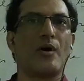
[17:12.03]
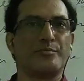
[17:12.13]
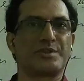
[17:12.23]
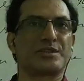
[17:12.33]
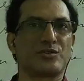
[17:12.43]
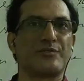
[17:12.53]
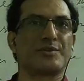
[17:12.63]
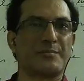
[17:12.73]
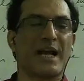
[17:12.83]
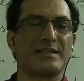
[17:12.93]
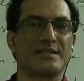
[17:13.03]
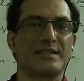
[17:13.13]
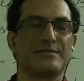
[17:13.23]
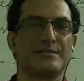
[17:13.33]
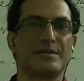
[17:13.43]
object of the
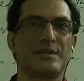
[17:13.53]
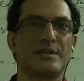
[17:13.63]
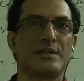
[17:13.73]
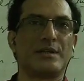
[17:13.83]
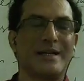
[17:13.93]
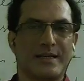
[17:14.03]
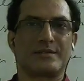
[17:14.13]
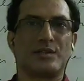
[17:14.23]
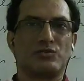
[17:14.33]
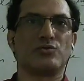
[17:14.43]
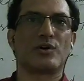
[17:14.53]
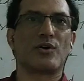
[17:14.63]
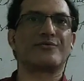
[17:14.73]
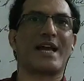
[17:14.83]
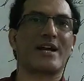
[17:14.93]
passive. Like the doer
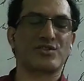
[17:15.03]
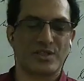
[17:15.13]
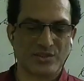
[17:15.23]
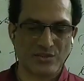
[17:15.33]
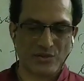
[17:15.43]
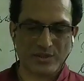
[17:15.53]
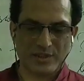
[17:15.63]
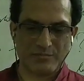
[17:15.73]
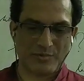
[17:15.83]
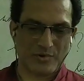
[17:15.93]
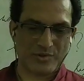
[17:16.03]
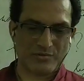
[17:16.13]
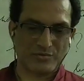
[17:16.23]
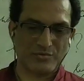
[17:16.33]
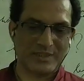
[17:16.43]
of the action is not
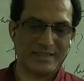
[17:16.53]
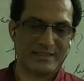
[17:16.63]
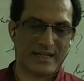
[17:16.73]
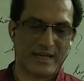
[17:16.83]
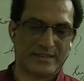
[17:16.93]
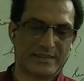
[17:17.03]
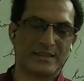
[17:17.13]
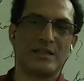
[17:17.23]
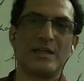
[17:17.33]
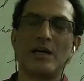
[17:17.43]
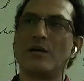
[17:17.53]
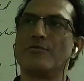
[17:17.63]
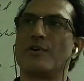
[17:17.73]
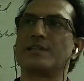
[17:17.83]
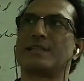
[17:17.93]
important, who did that.
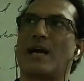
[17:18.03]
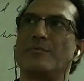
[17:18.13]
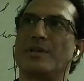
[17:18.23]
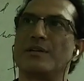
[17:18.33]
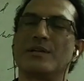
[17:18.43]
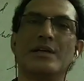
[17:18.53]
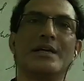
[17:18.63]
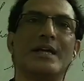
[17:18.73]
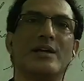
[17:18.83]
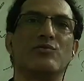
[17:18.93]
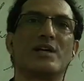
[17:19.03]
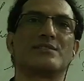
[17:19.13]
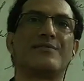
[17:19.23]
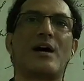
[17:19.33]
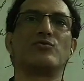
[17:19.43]
For example, he
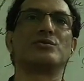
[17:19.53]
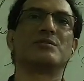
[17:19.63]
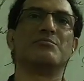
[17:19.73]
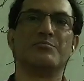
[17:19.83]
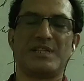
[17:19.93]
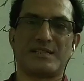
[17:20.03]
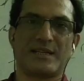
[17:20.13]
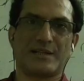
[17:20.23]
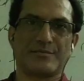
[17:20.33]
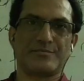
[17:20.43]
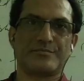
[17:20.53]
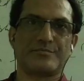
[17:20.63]
was found missing.